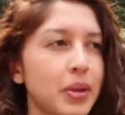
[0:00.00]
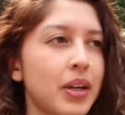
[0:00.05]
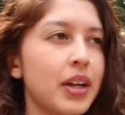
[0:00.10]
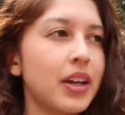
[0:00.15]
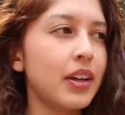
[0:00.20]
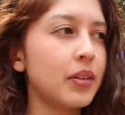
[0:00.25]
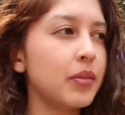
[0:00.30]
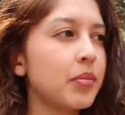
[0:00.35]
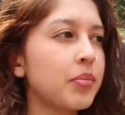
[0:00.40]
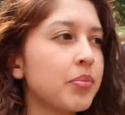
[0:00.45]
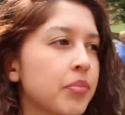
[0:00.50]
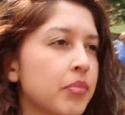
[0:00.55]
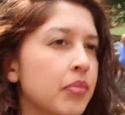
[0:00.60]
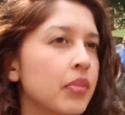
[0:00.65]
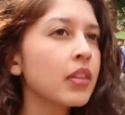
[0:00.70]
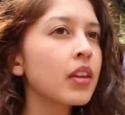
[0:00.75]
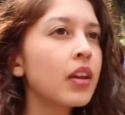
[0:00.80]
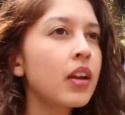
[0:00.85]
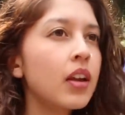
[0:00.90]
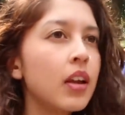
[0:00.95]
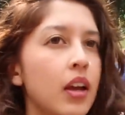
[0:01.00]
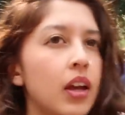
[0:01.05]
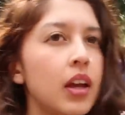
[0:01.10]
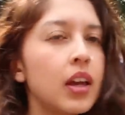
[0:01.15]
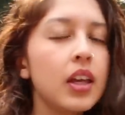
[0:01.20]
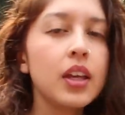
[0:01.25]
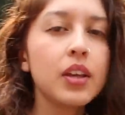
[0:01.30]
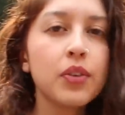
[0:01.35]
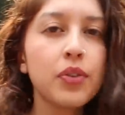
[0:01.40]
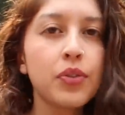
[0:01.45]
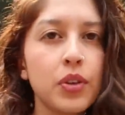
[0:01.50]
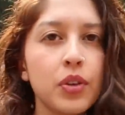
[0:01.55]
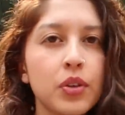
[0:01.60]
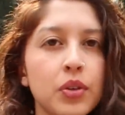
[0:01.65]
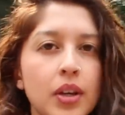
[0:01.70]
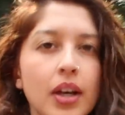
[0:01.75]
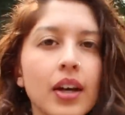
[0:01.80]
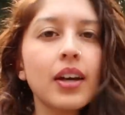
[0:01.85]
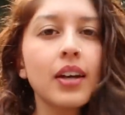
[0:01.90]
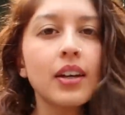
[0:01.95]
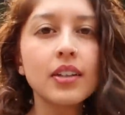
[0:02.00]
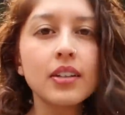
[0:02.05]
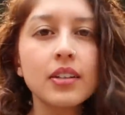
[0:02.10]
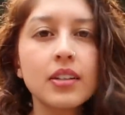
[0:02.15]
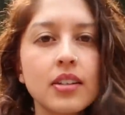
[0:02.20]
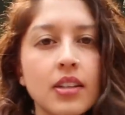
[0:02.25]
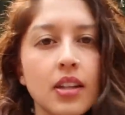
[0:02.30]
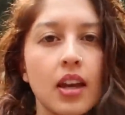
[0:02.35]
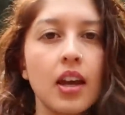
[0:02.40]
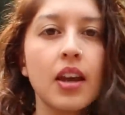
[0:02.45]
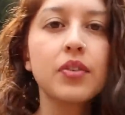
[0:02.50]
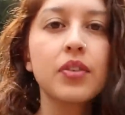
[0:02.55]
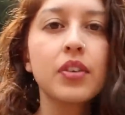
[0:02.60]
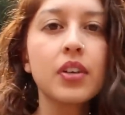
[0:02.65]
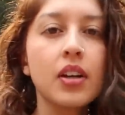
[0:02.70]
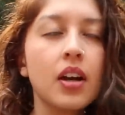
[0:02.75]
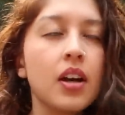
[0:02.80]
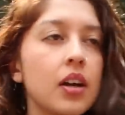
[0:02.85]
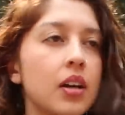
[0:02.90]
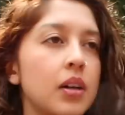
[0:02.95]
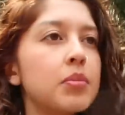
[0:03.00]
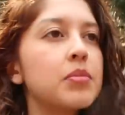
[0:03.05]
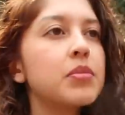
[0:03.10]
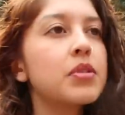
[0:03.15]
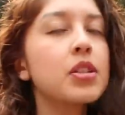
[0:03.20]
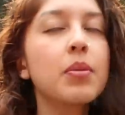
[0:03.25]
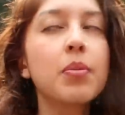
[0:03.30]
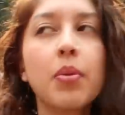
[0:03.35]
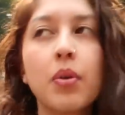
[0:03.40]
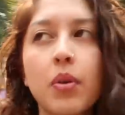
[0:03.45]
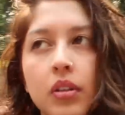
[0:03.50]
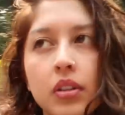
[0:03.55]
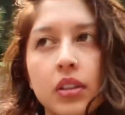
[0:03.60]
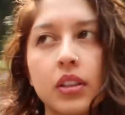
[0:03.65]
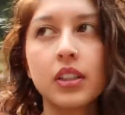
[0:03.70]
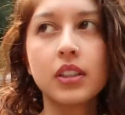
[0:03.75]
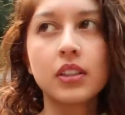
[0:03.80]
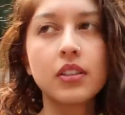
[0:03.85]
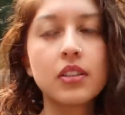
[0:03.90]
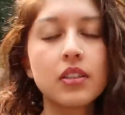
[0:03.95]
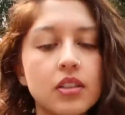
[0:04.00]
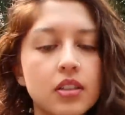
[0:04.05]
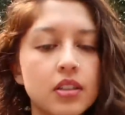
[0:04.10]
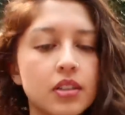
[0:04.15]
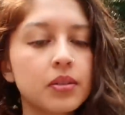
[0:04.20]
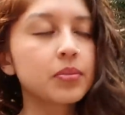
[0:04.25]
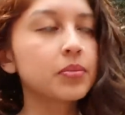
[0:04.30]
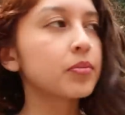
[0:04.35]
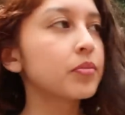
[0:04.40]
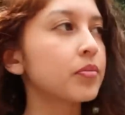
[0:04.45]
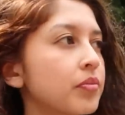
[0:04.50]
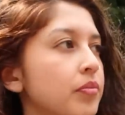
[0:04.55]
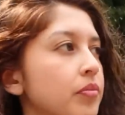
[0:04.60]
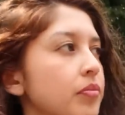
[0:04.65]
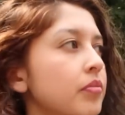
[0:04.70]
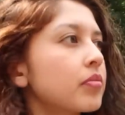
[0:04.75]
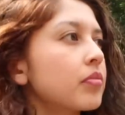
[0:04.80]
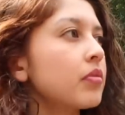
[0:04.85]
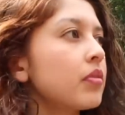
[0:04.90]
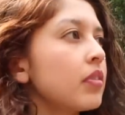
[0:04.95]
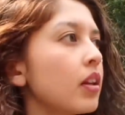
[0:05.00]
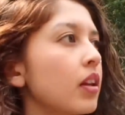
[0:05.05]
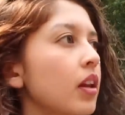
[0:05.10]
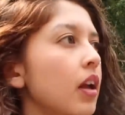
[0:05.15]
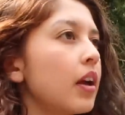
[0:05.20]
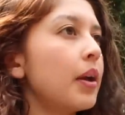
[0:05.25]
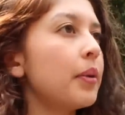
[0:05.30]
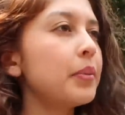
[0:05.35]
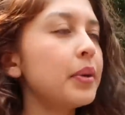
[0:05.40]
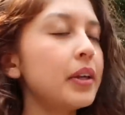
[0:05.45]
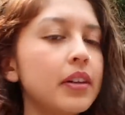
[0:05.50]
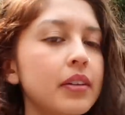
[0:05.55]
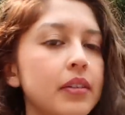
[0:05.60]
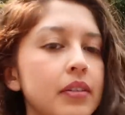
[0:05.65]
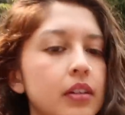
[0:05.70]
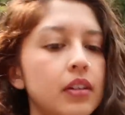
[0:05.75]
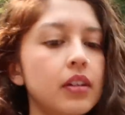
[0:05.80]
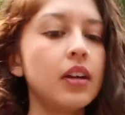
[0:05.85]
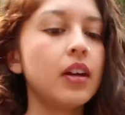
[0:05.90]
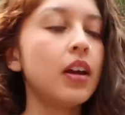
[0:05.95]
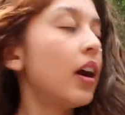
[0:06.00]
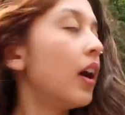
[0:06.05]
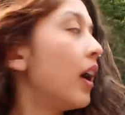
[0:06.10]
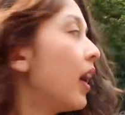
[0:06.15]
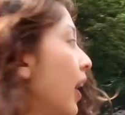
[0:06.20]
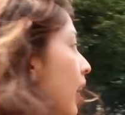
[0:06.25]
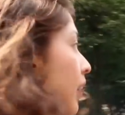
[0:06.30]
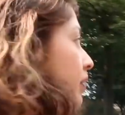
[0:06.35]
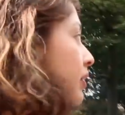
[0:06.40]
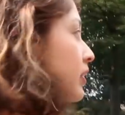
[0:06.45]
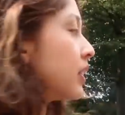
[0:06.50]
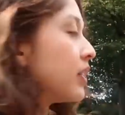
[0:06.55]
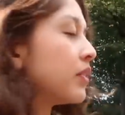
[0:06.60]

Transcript: but if you guys ever come to Portland, I mean, I haven't